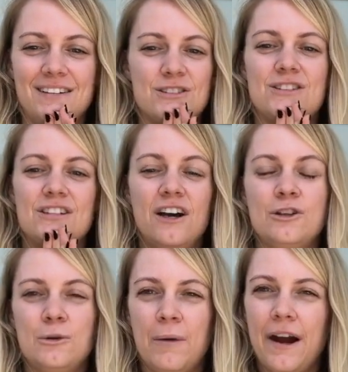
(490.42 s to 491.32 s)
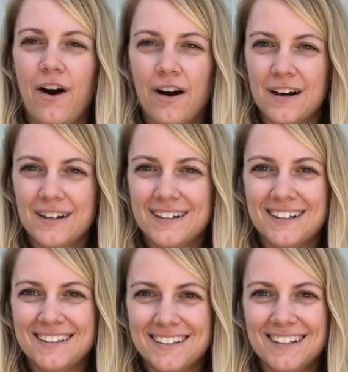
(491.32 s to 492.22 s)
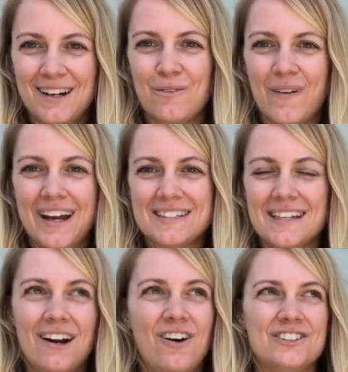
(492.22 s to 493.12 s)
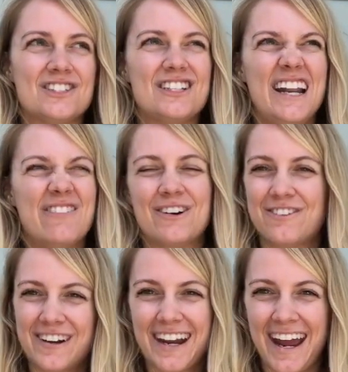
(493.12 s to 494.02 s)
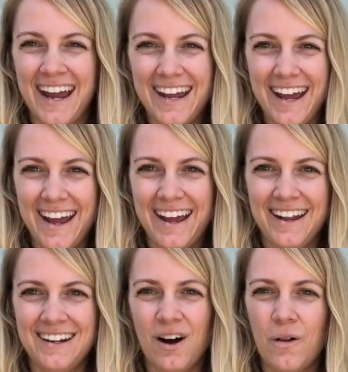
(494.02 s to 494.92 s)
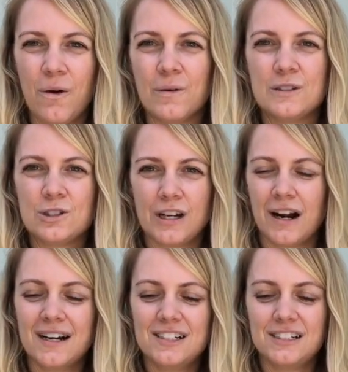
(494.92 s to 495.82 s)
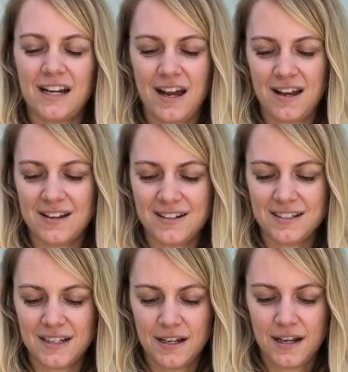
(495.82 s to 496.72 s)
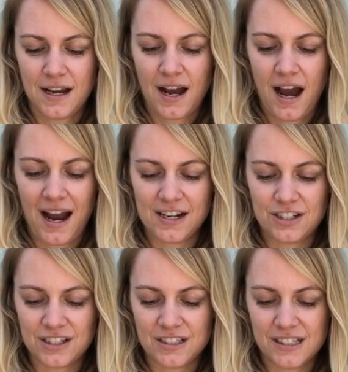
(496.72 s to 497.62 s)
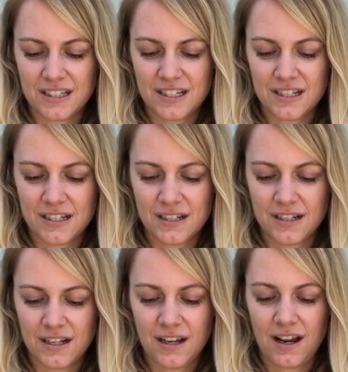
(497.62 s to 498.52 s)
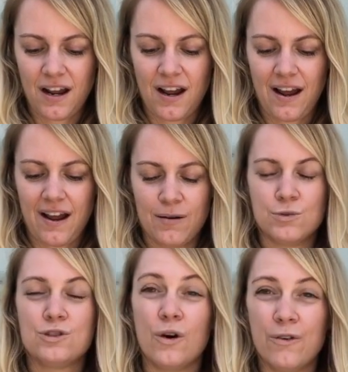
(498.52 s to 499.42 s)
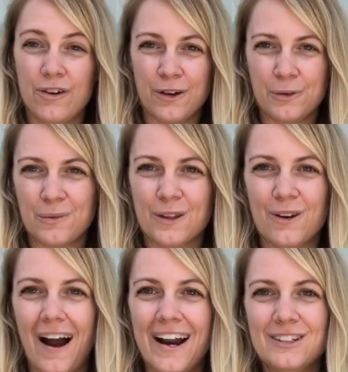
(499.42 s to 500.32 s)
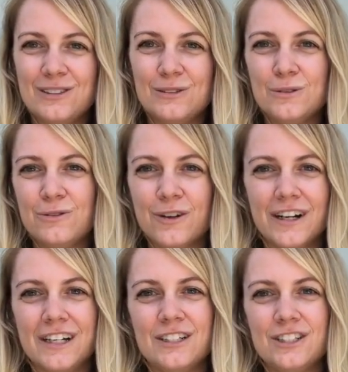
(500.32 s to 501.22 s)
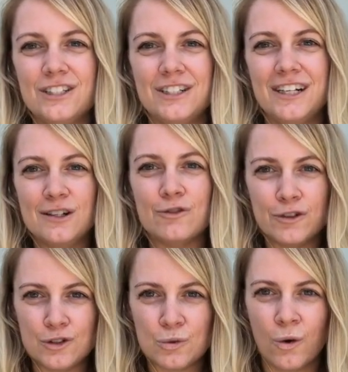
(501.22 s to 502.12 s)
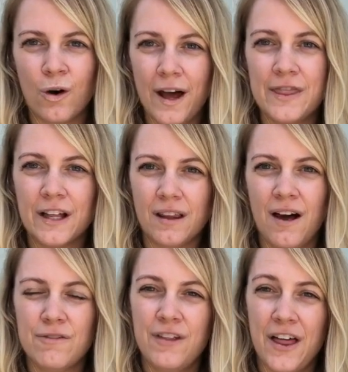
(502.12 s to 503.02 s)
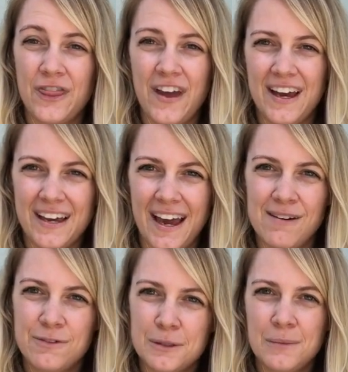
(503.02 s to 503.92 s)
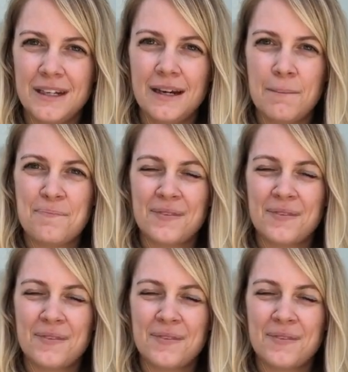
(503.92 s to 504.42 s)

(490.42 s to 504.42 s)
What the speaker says: just touched my heart in ways that I'll just never forget and I'll always cherish. And I just am so filled with gratitude for each individual and the love that they gave to me,